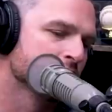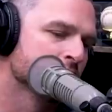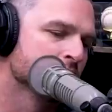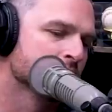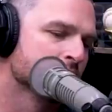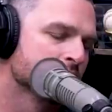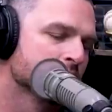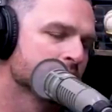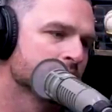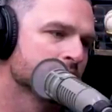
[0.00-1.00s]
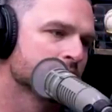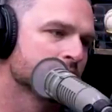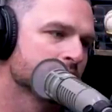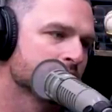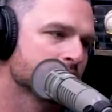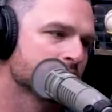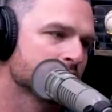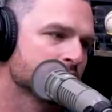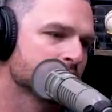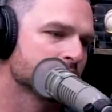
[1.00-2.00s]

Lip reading: This person isn't speaking.